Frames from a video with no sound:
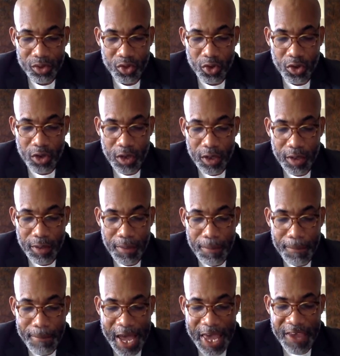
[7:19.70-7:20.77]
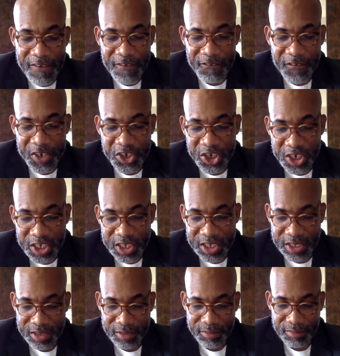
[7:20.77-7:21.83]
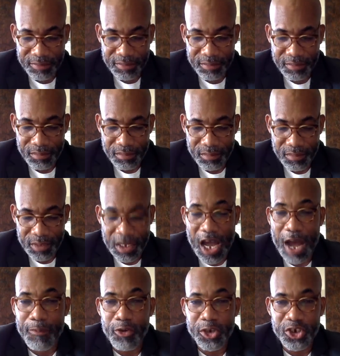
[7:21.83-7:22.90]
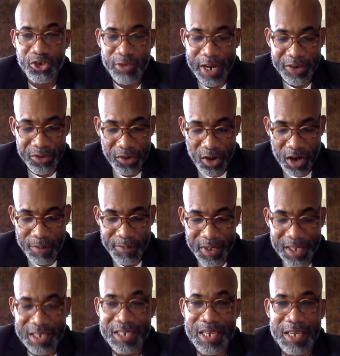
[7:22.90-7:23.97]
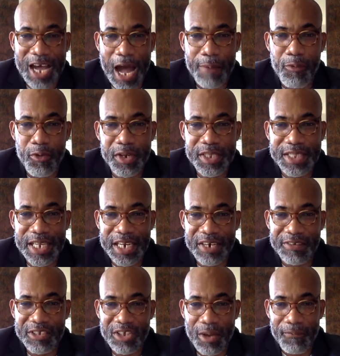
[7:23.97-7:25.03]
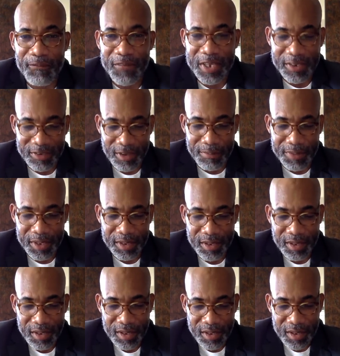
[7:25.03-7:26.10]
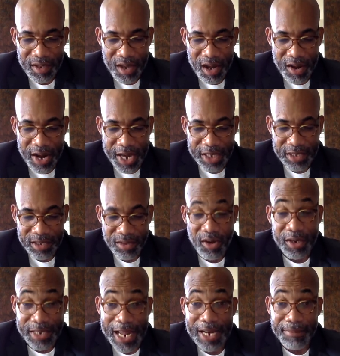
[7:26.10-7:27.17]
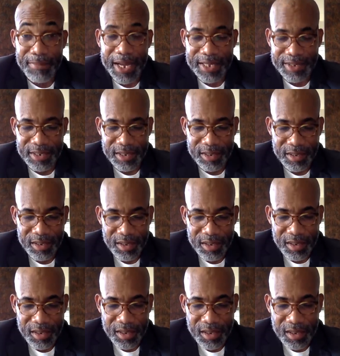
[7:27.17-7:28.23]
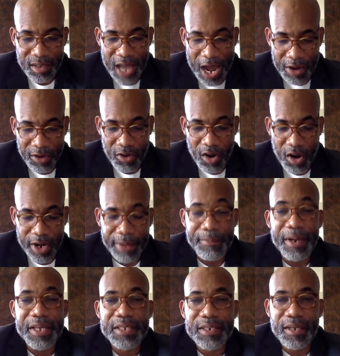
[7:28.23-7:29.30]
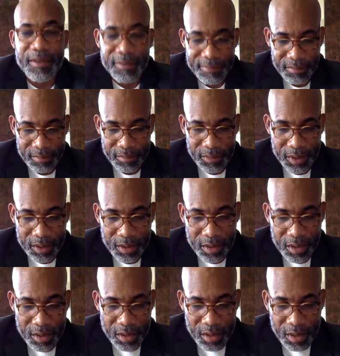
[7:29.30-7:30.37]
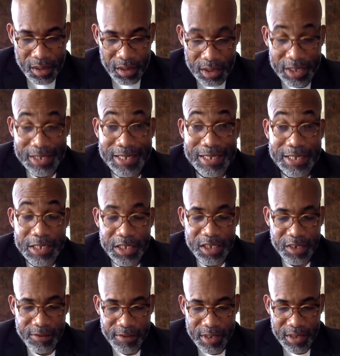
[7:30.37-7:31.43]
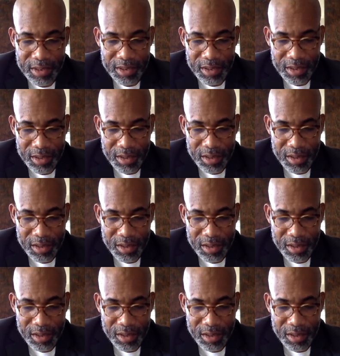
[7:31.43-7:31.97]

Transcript: Took my virginity. Gabu is trying to call me because Gabu is dealing with something for me. Alright? On that matter. I'll call him later. Because this is serious.